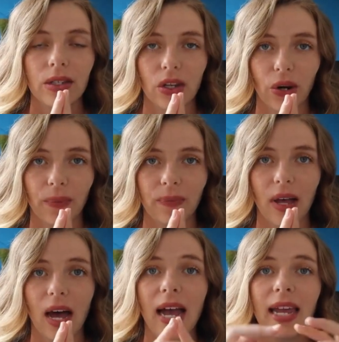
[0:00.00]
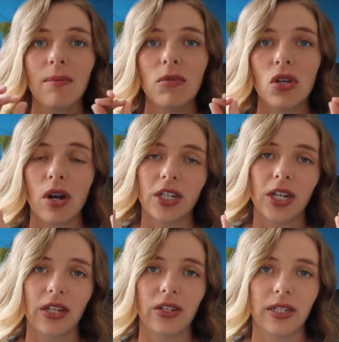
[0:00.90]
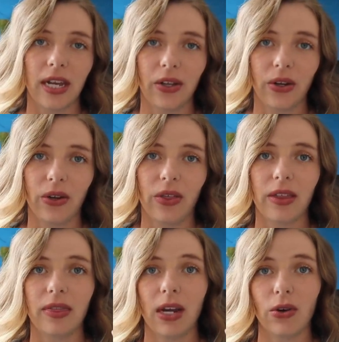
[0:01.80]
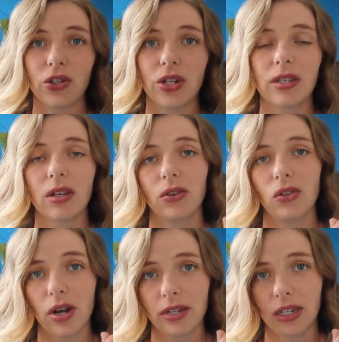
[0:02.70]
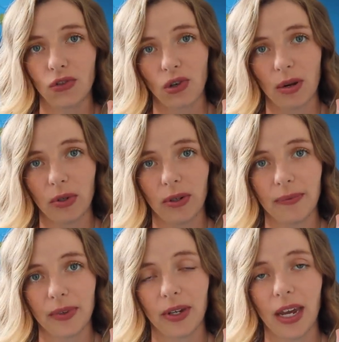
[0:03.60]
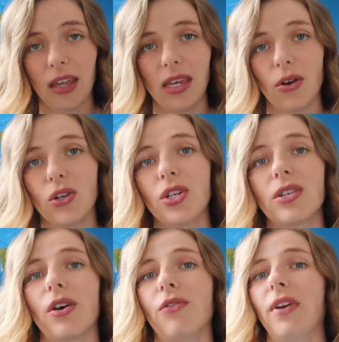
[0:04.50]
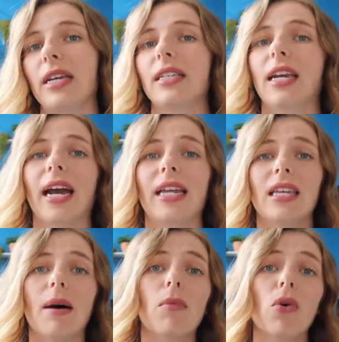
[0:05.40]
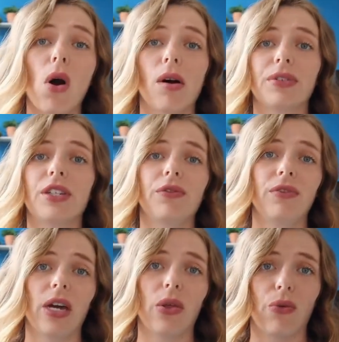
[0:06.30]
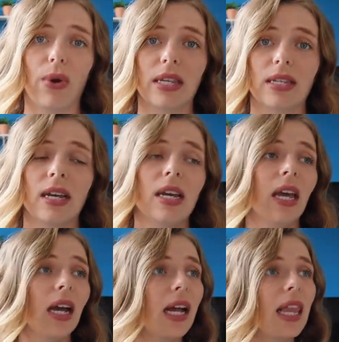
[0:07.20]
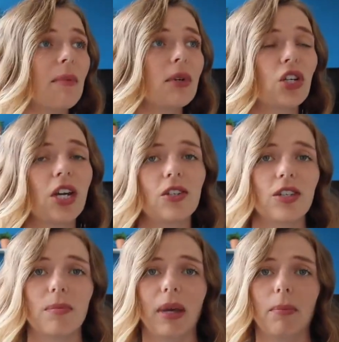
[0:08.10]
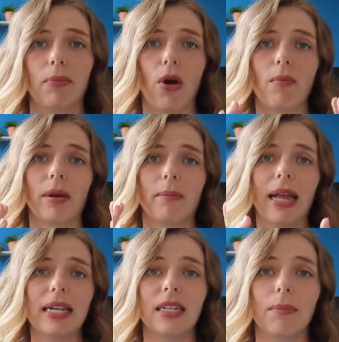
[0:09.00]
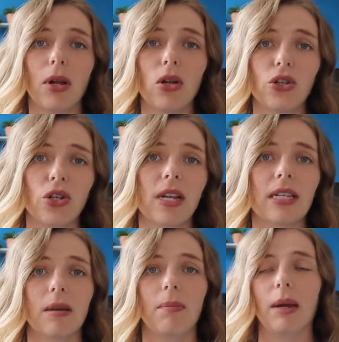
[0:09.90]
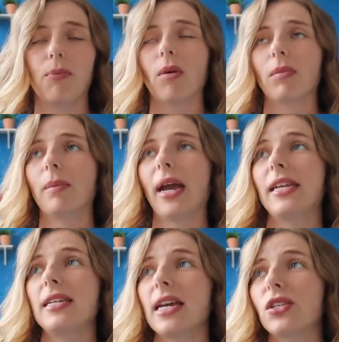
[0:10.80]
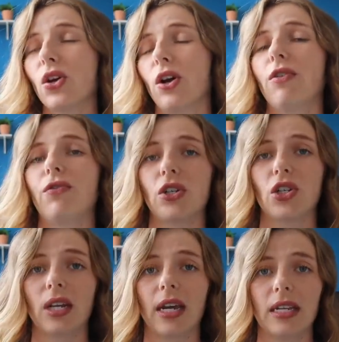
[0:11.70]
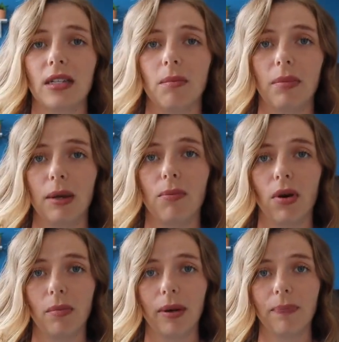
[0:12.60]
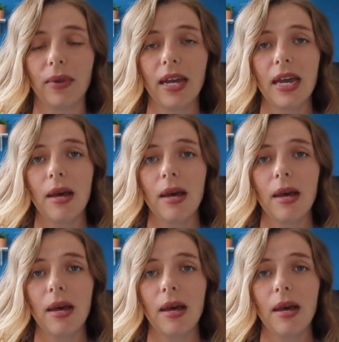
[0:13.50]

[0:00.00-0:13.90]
So, I am not here to tell you that the oceans are not in trouble, okay? The oceans are facing a number of severe threats. Climate change is a big problem, plastic pollution is a big problem, and yes, overfishing is a big problem.